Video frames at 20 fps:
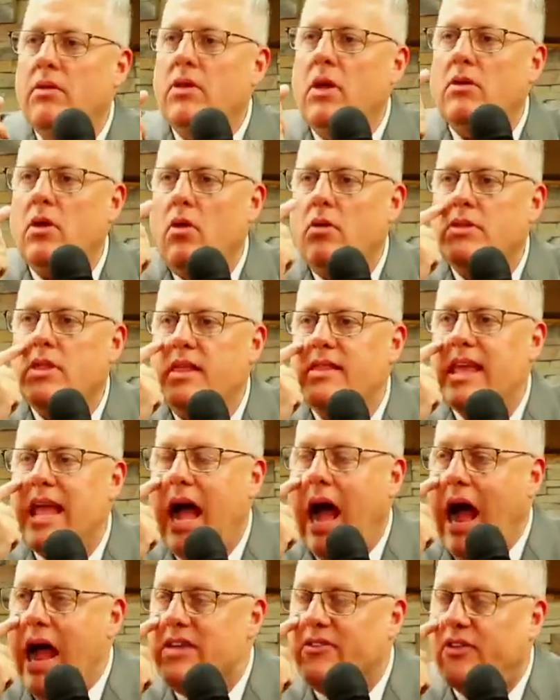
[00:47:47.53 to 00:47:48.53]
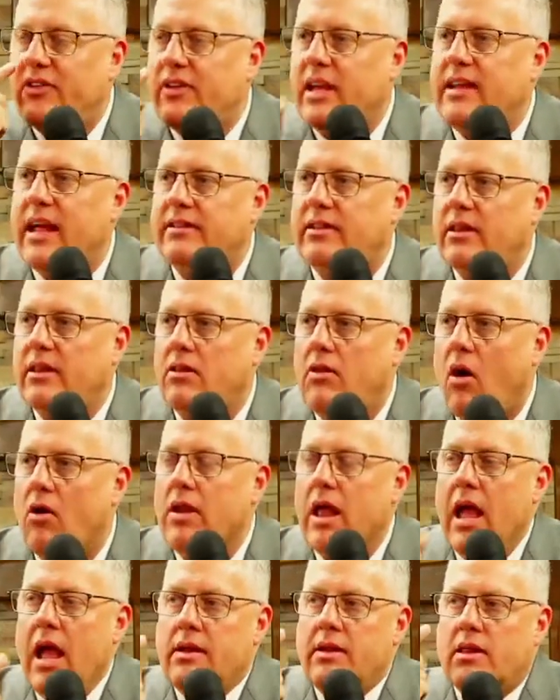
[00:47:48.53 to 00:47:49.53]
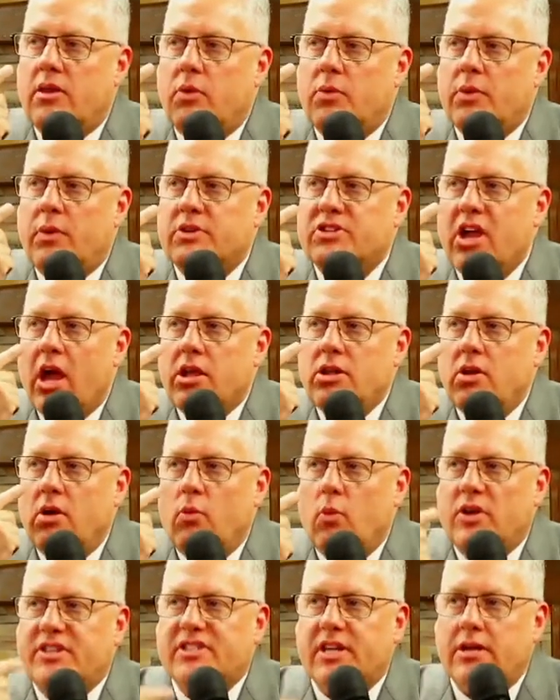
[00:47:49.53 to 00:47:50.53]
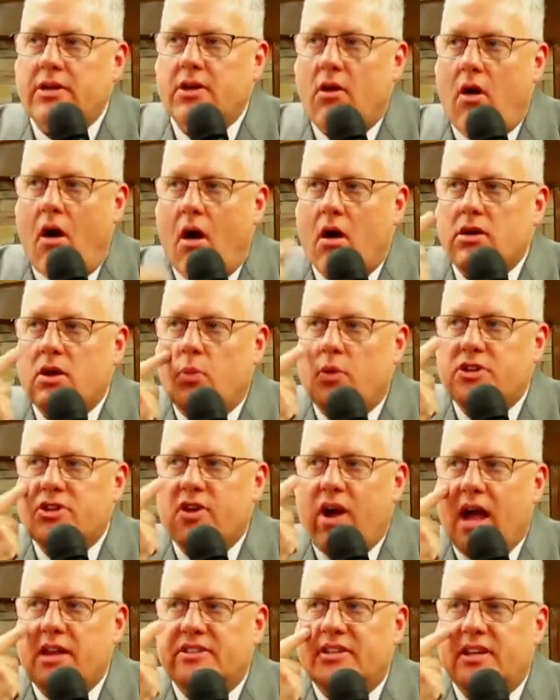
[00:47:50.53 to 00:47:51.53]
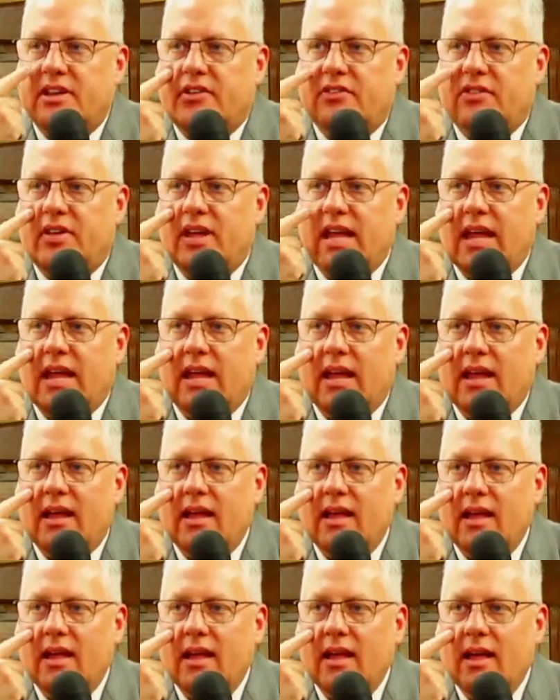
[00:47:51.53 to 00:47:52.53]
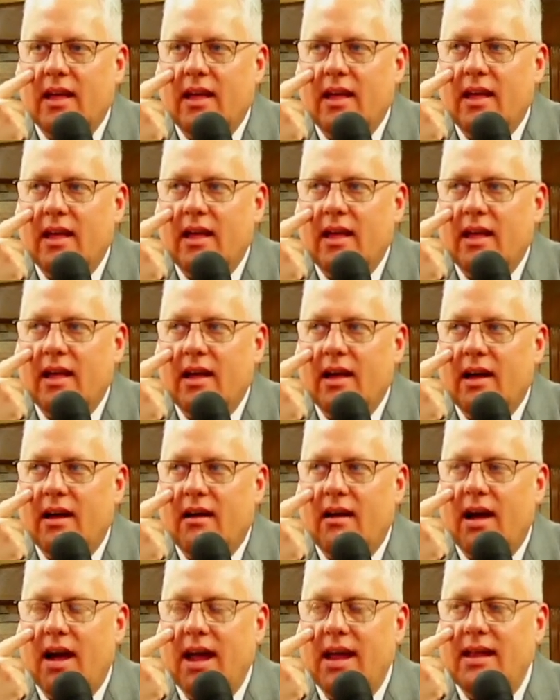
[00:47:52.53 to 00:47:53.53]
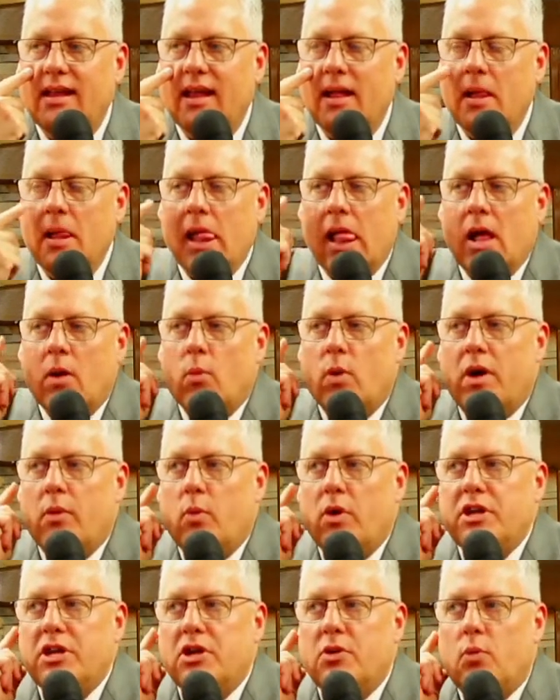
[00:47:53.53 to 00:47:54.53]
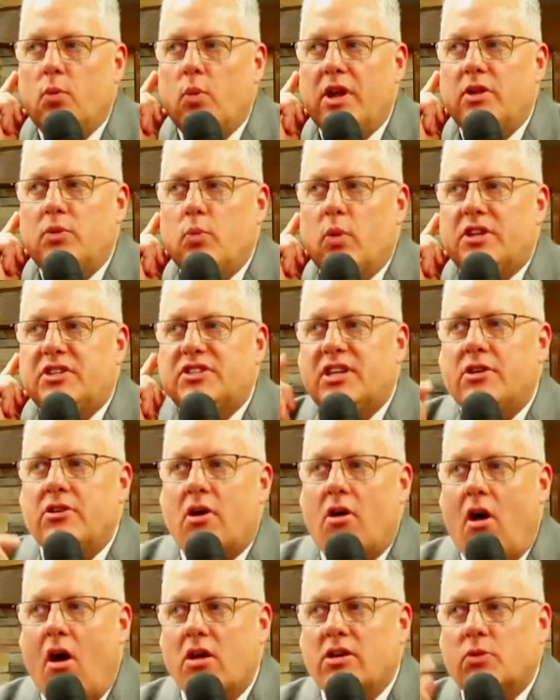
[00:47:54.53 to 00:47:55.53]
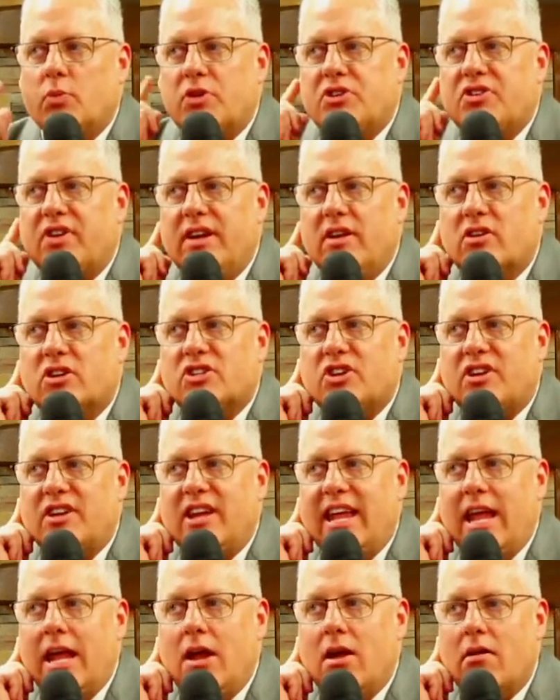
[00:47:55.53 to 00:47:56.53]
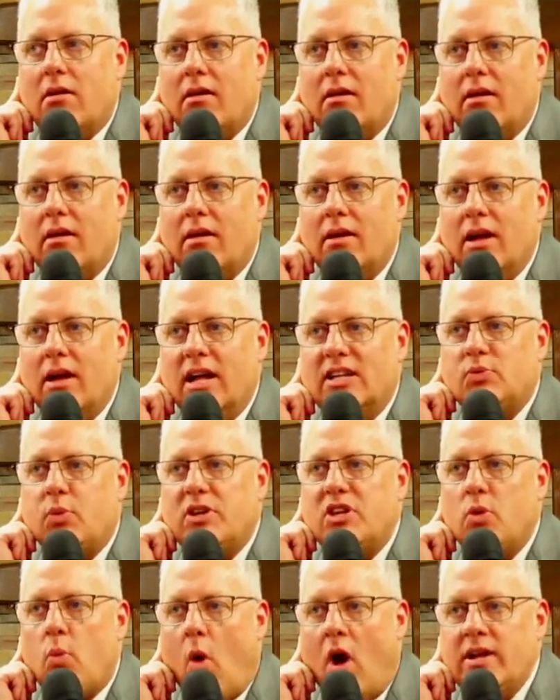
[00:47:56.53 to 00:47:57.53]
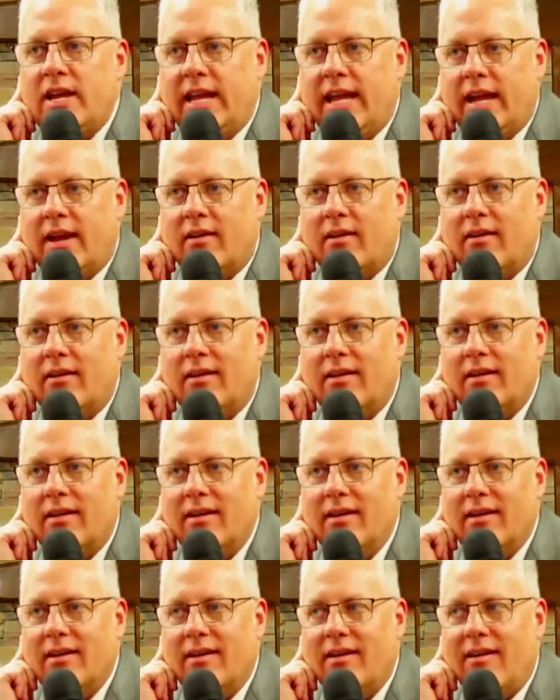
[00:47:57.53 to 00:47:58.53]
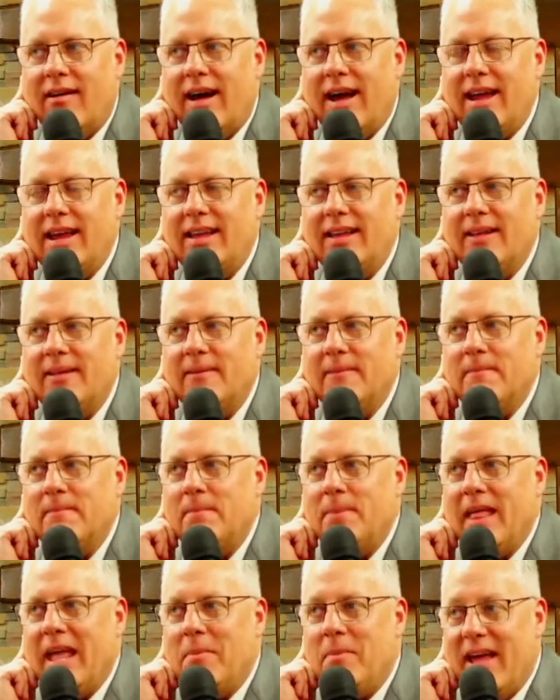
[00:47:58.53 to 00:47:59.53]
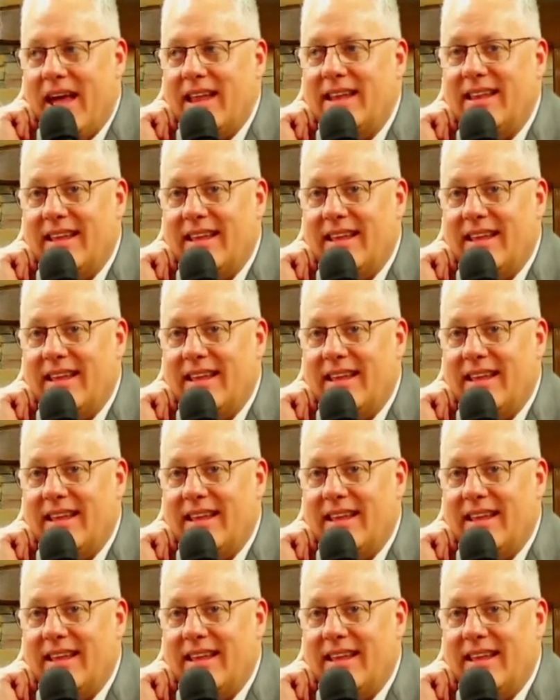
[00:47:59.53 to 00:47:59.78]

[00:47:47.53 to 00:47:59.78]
no. The, the eyes are connected to the heart. In other words, what's in your heart and what your eyes are going to see. All right, what what you what what's in your heart is what your ears are going to hear. That's what you want to hear. All right, Amen.